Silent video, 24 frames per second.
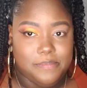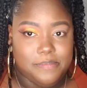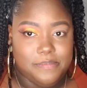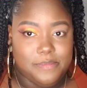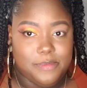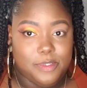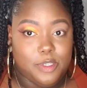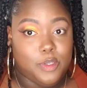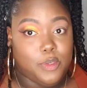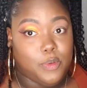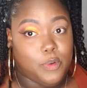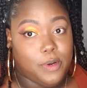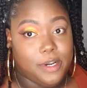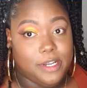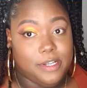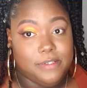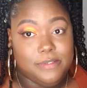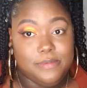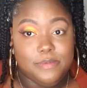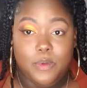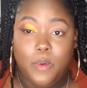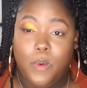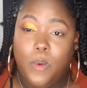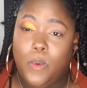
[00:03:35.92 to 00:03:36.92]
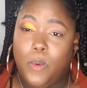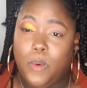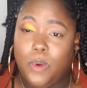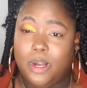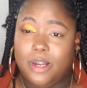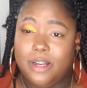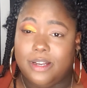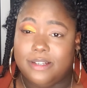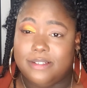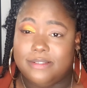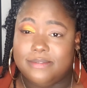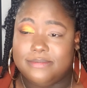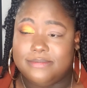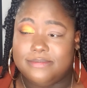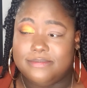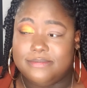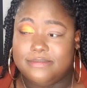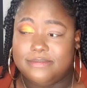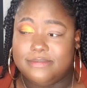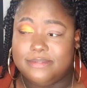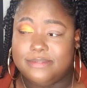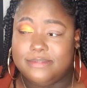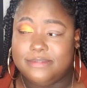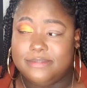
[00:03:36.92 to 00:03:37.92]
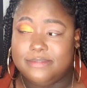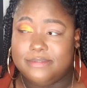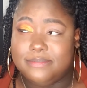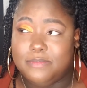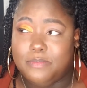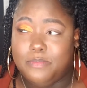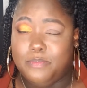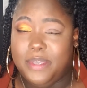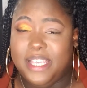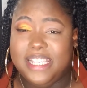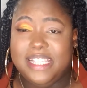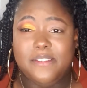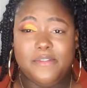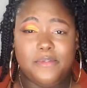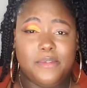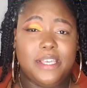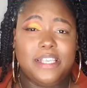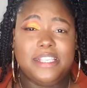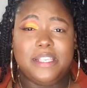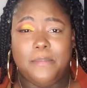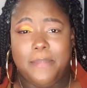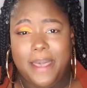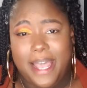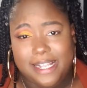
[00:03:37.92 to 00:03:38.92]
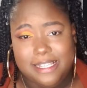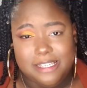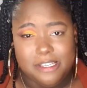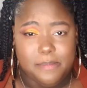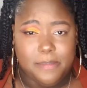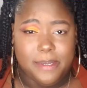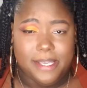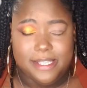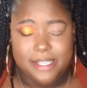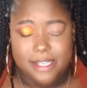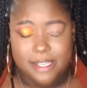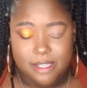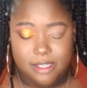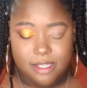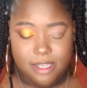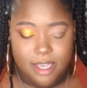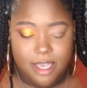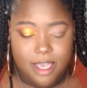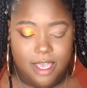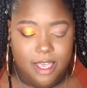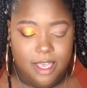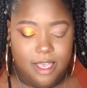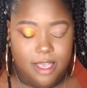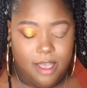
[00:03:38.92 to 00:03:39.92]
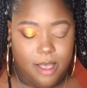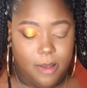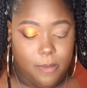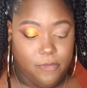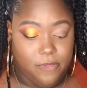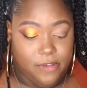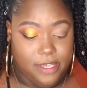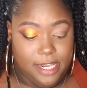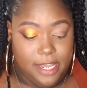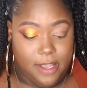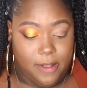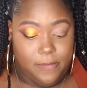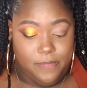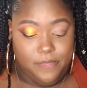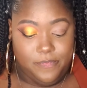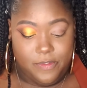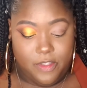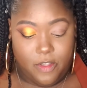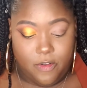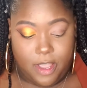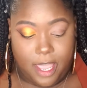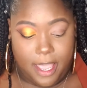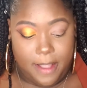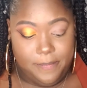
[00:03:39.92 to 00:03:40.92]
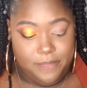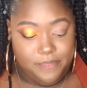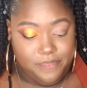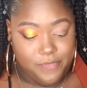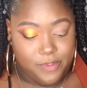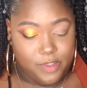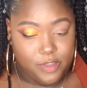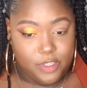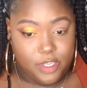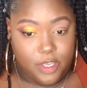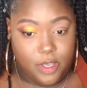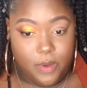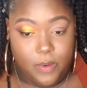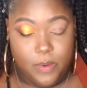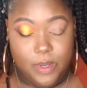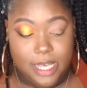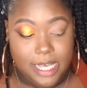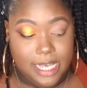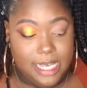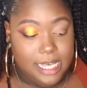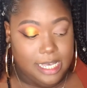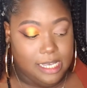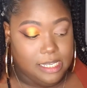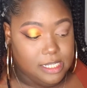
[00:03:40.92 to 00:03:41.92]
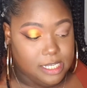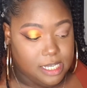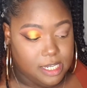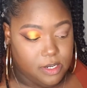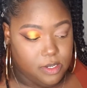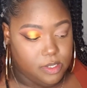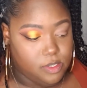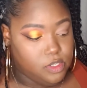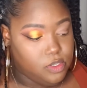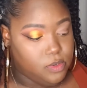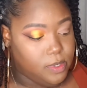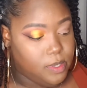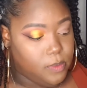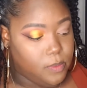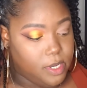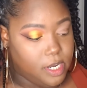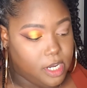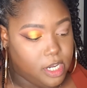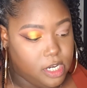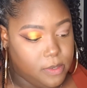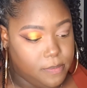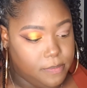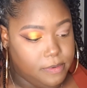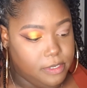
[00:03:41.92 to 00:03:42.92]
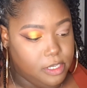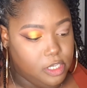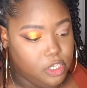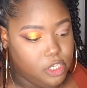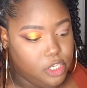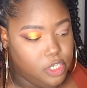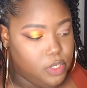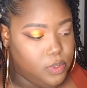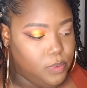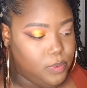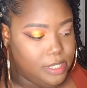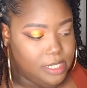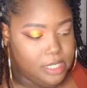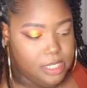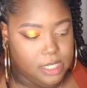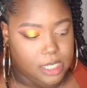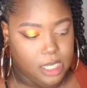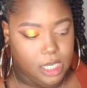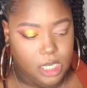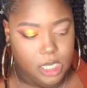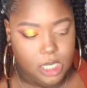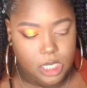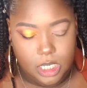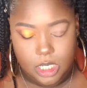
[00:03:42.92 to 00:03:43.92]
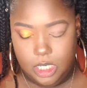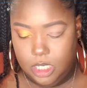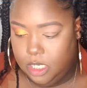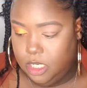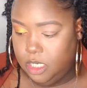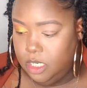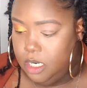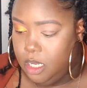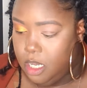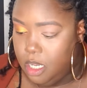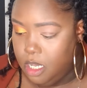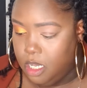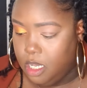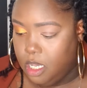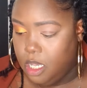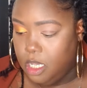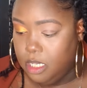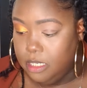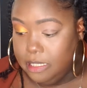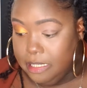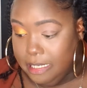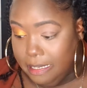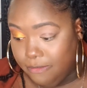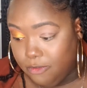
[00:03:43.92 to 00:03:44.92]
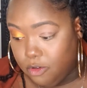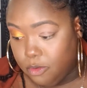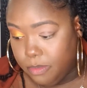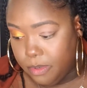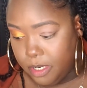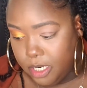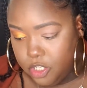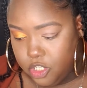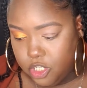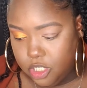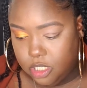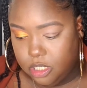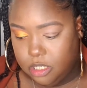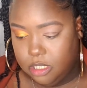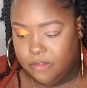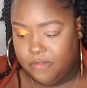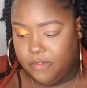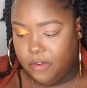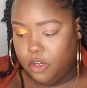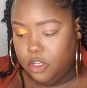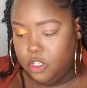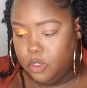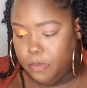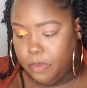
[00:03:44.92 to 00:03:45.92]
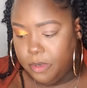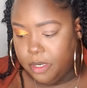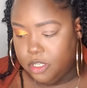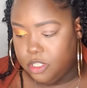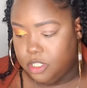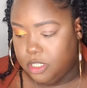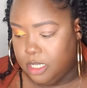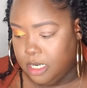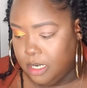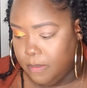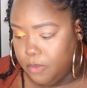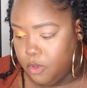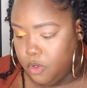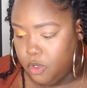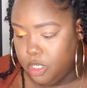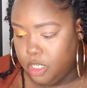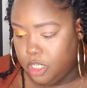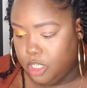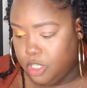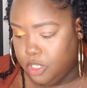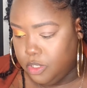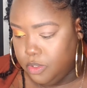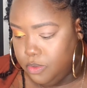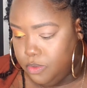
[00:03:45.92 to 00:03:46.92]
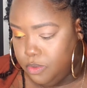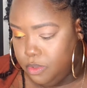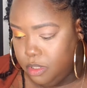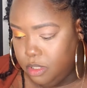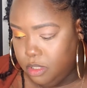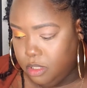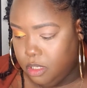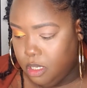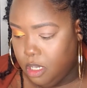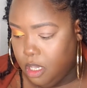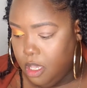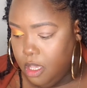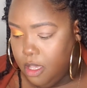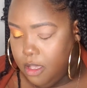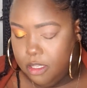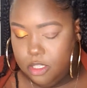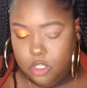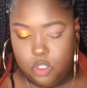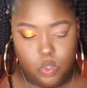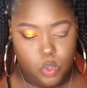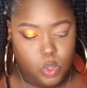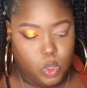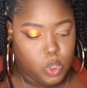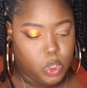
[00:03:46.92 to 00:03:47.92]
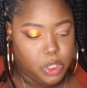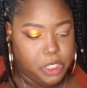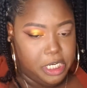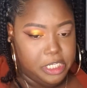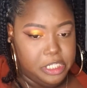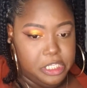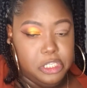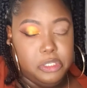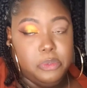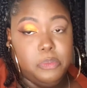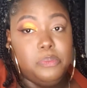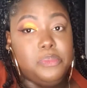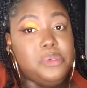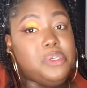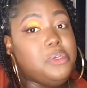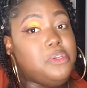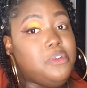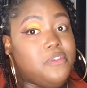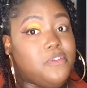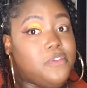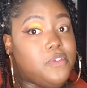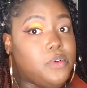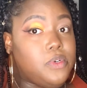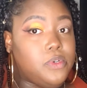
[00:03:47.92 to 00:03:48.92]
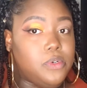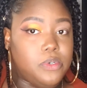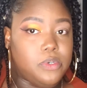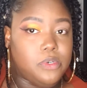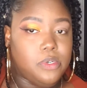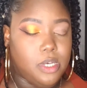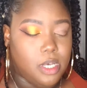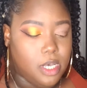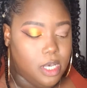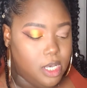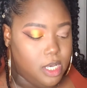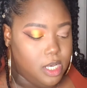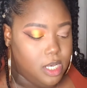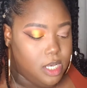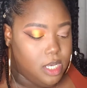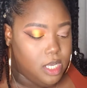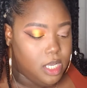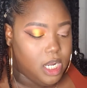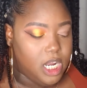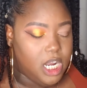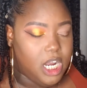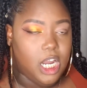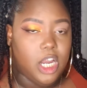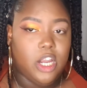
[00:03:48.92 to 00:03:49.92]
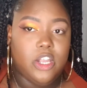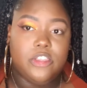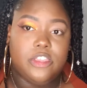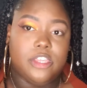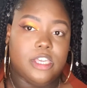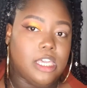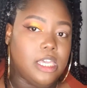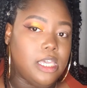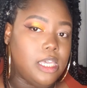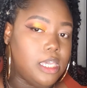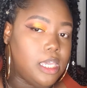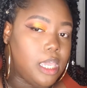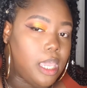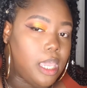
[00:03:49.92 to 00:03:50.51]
tutorial, or is a back to the basics video. Okay, so let's get into it. We're going to be using several brushes. The first brush that I'm going to use to create this beautiful earthy